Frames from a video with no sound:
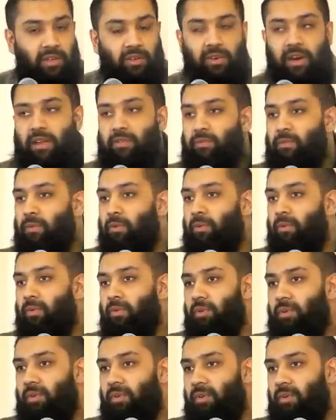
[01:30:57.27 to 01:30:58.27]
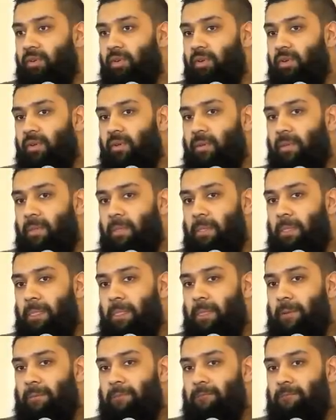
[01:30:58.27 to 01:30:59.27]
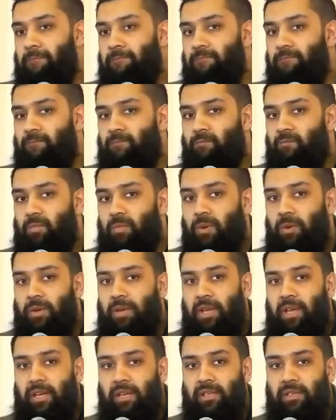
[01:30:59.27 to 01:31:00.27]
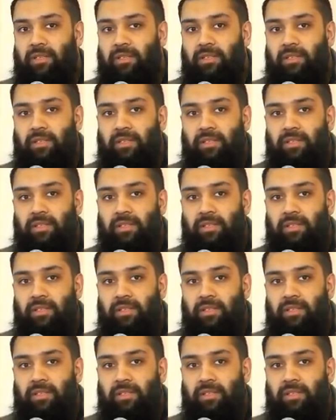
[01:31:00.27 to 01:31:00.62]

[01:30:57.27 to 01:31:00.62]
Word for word: grateful. Okay?